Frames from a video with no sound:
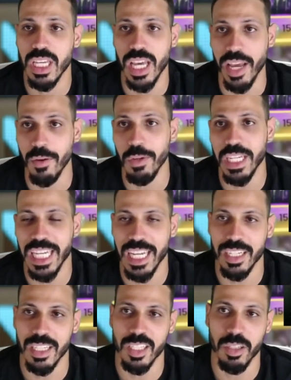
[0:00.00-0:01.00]
Can we
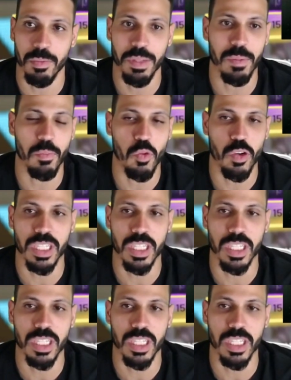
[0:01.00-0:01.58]
get a little bit more